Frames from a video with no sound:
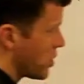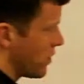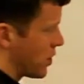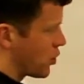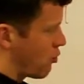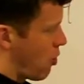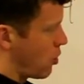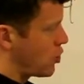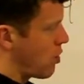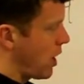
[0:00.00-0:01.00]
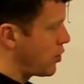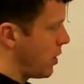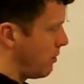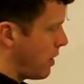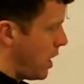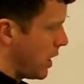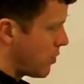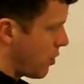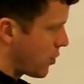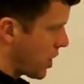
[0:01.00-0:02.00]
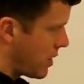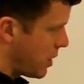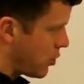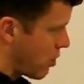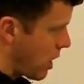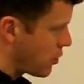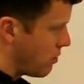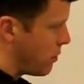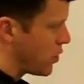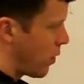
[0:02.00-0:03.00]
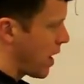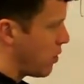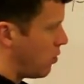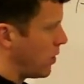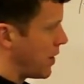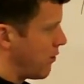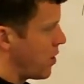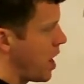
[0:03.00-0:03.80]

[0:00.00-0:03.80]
of this strong attraction, electrostatic attraction between all the different